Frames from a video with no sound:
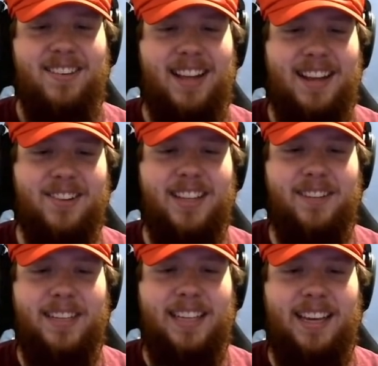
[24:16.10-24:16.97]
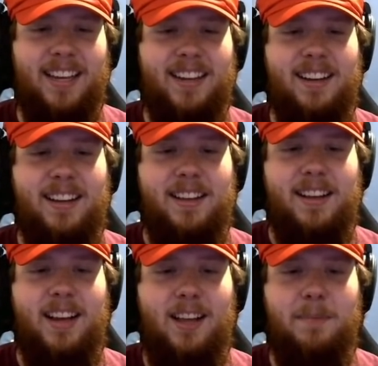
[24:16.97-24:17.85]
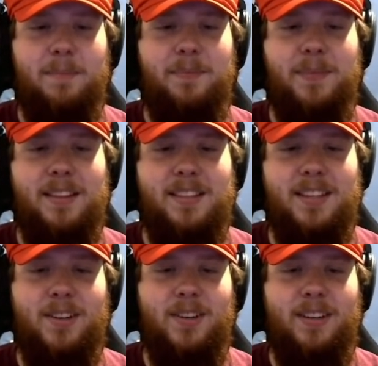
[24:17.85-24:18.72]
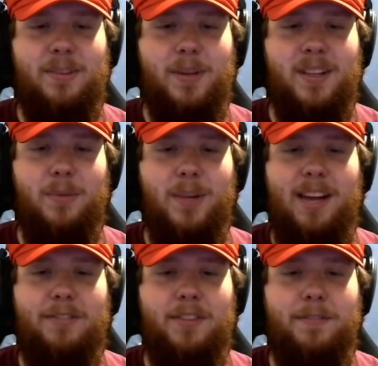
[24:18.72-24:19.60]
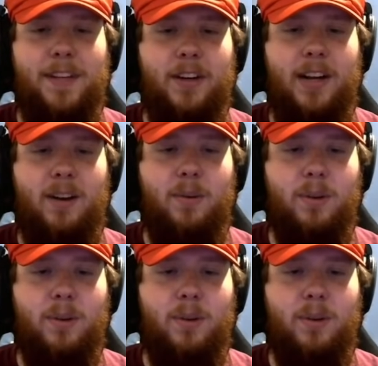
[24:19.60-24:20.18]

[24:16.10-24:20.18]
I don't think we can. So we'll have to figure it out.